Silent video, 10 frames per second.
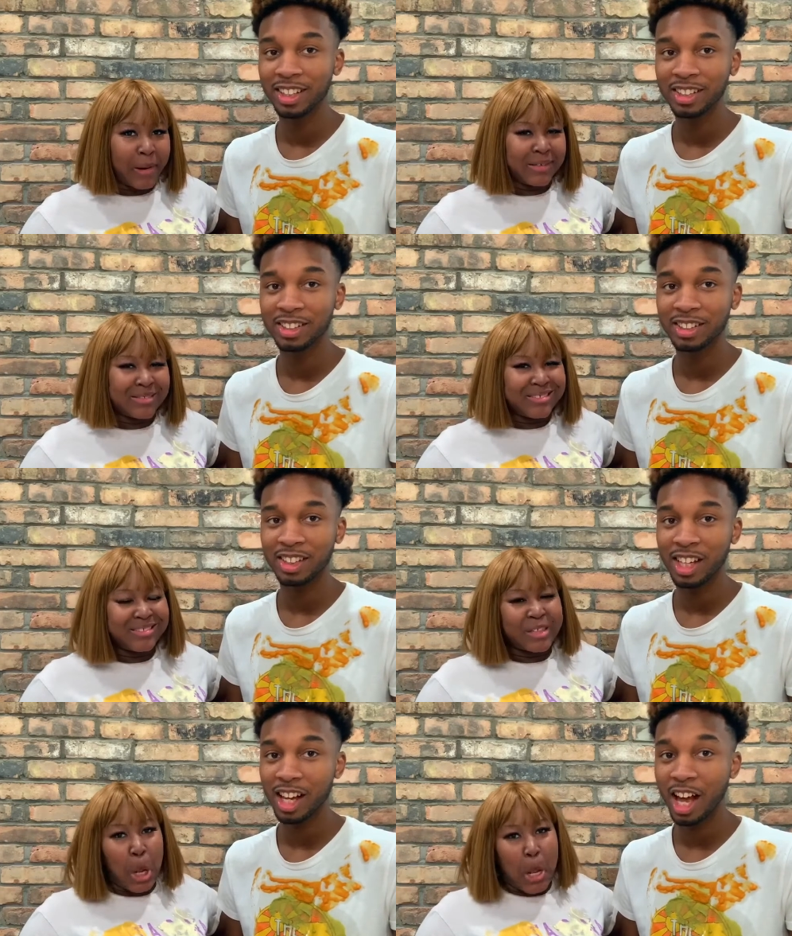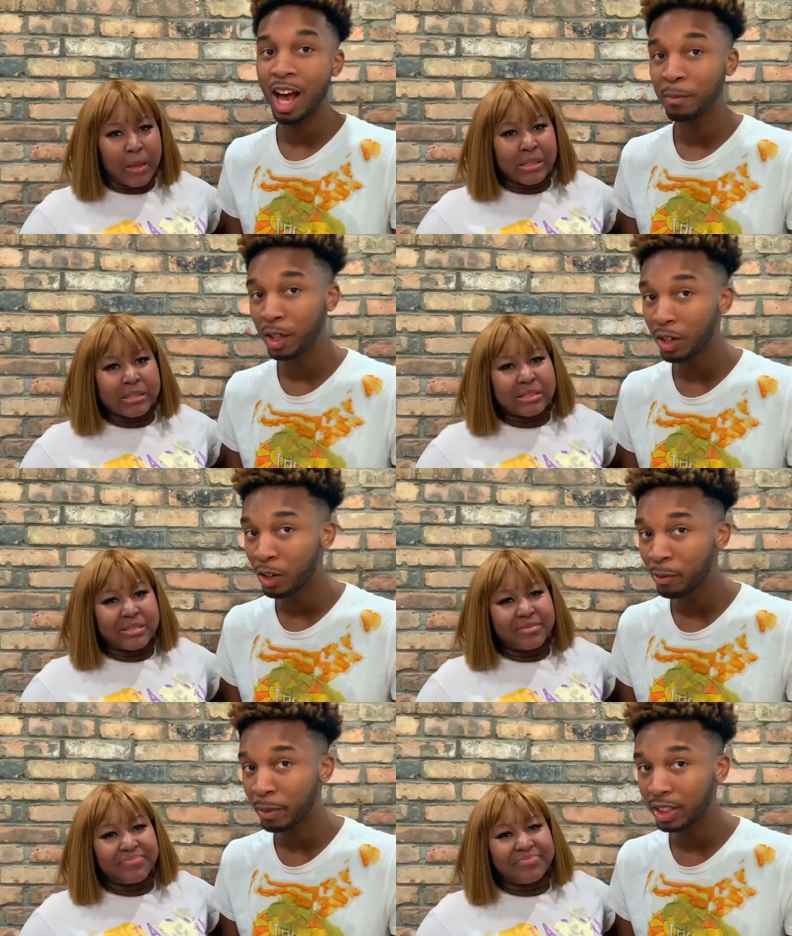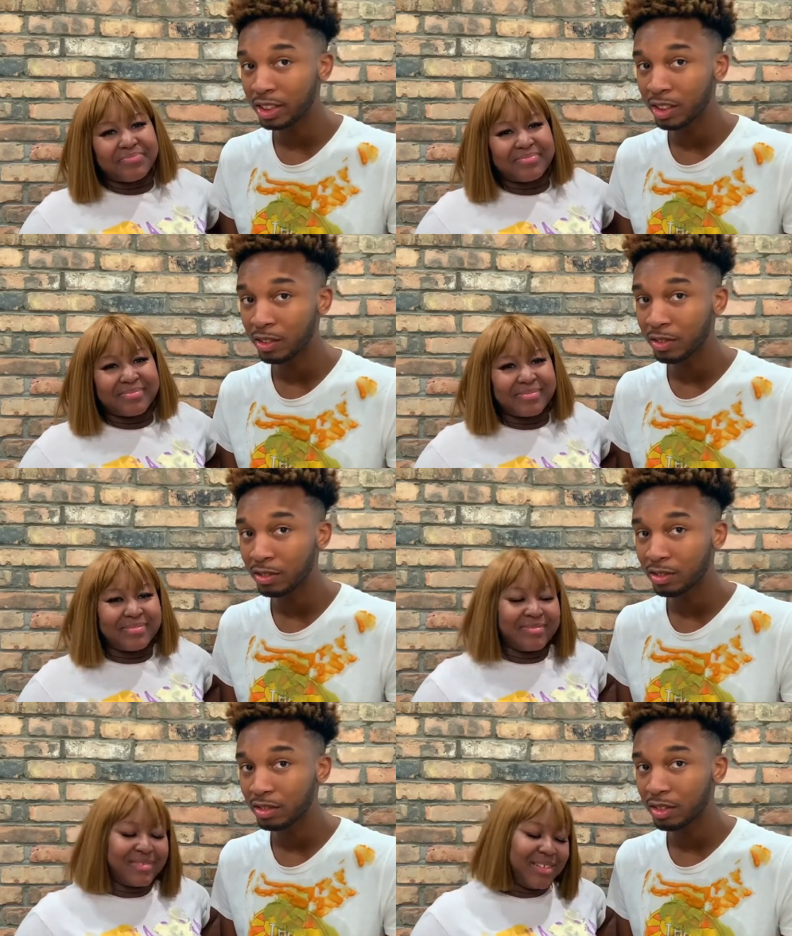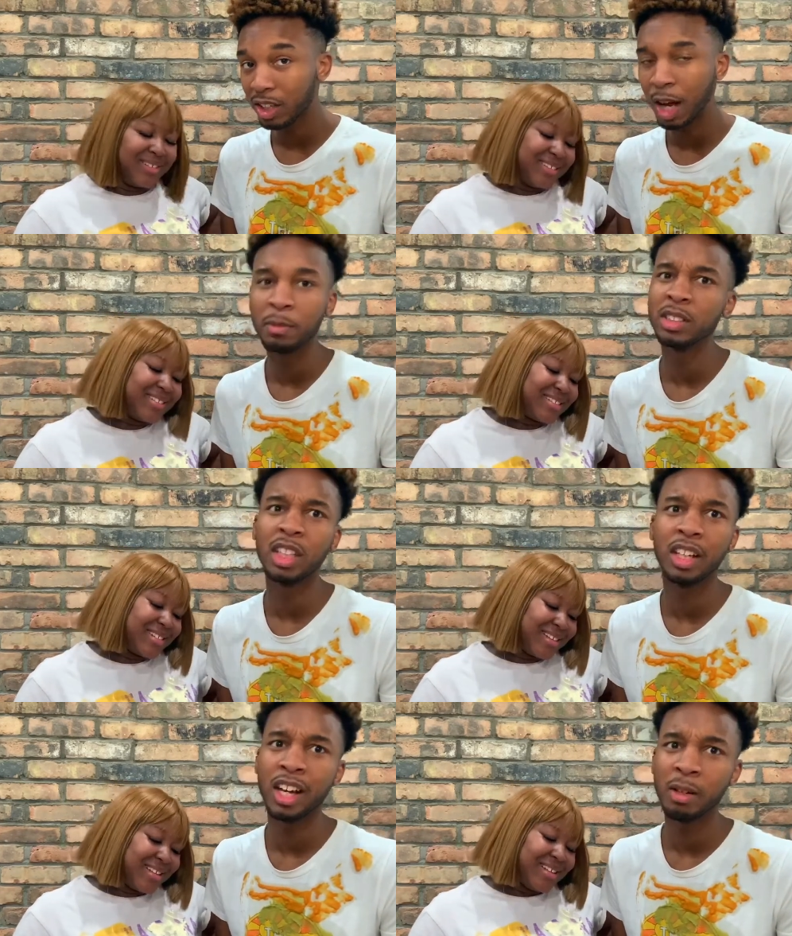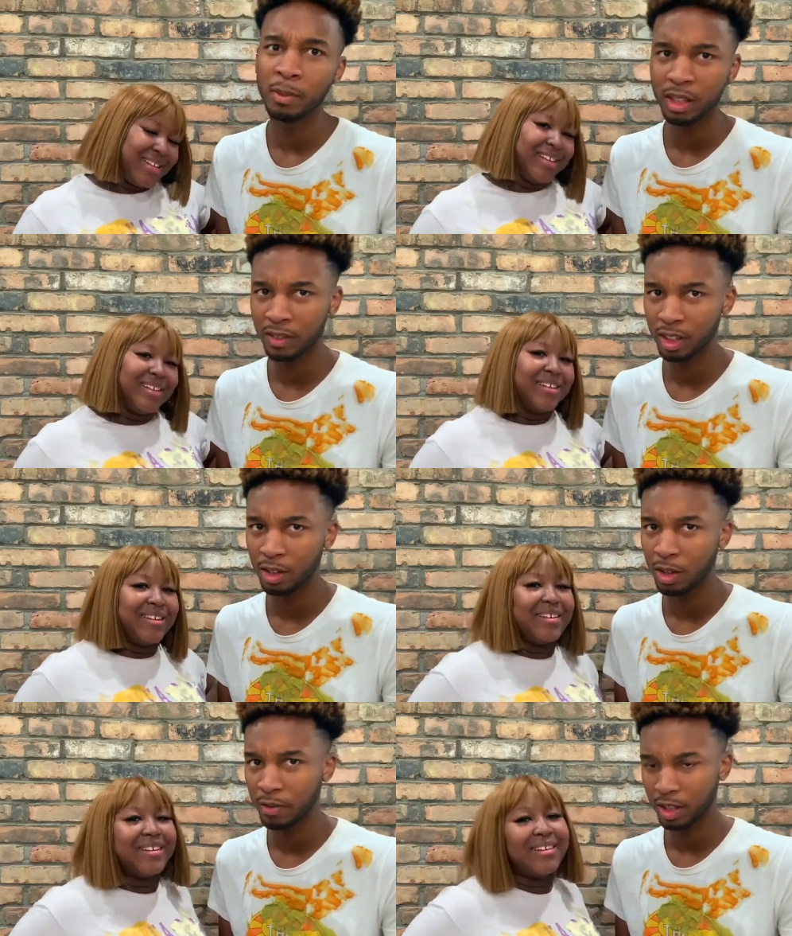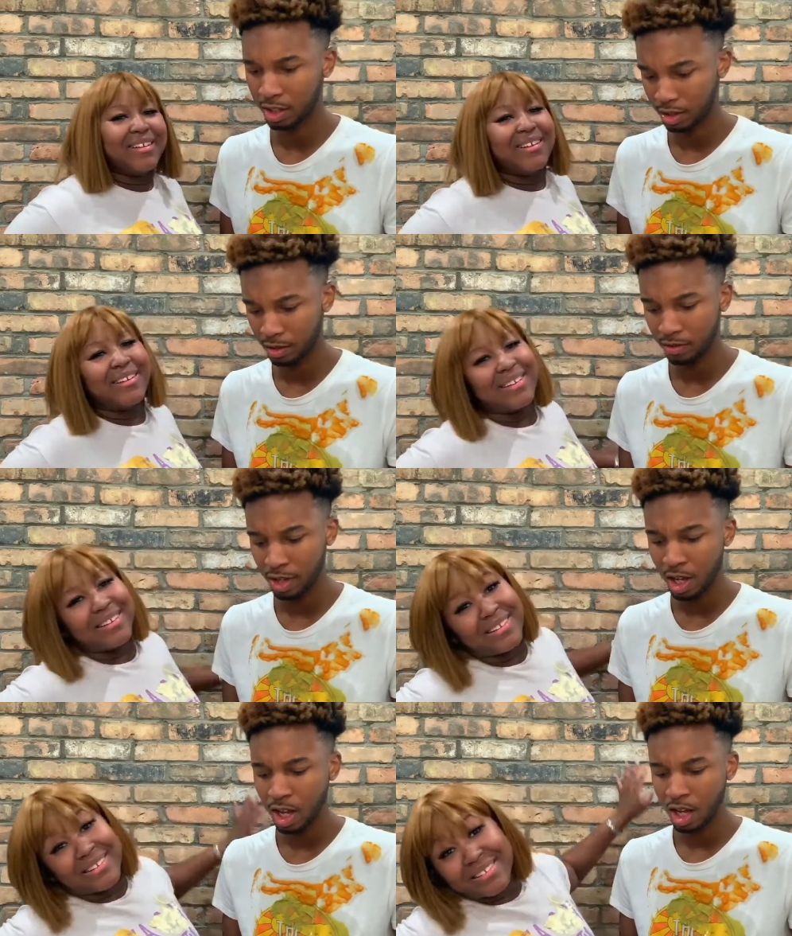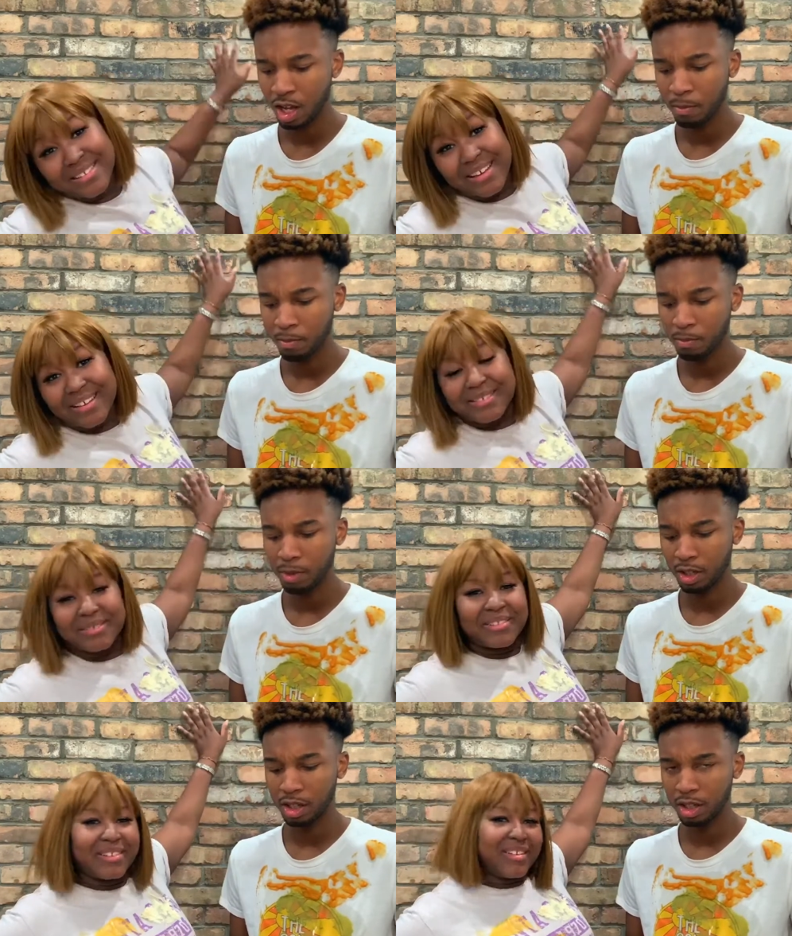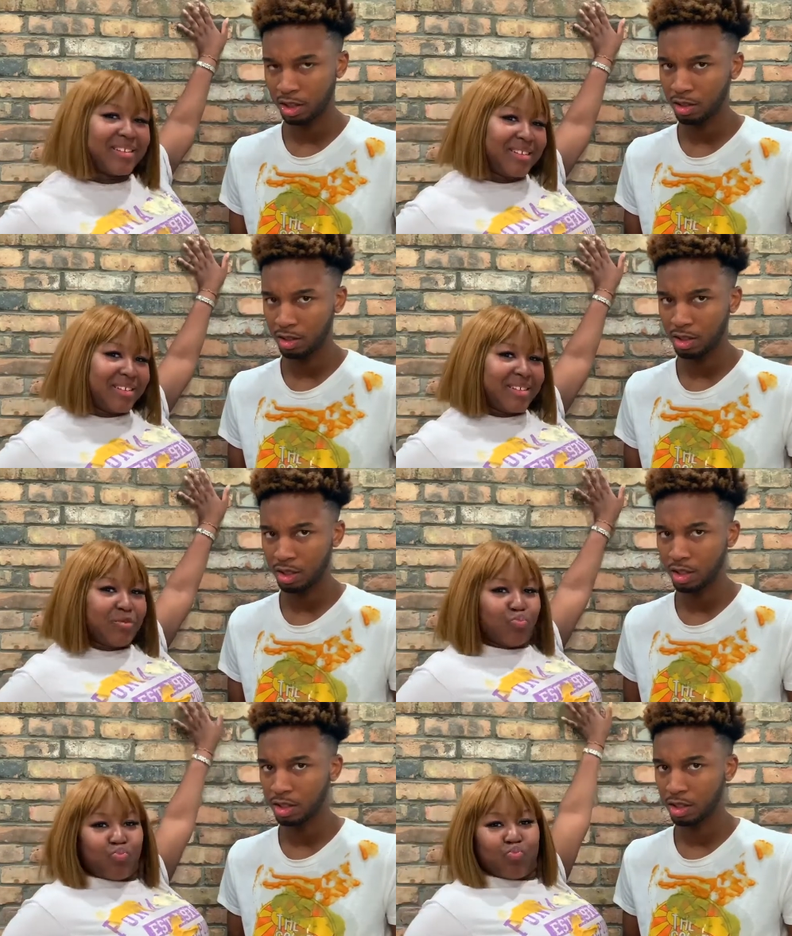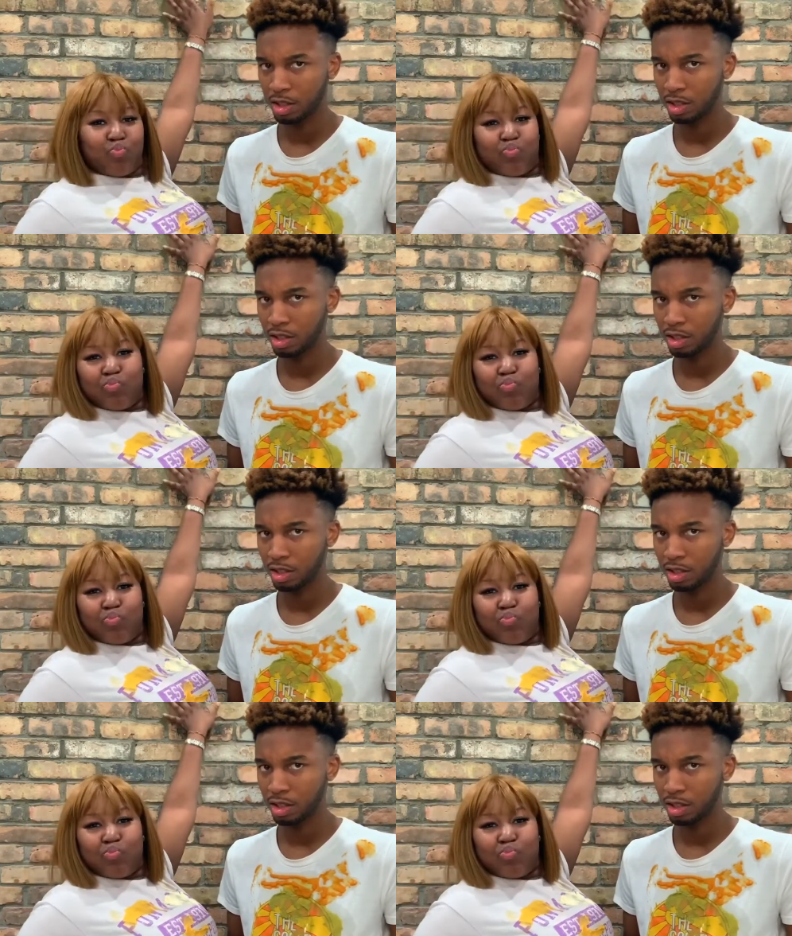Speaker 1: this, I'm gonna off myself. I'm just kidding. I don't believe in offing yourself. Yes. But you know, it's your decision.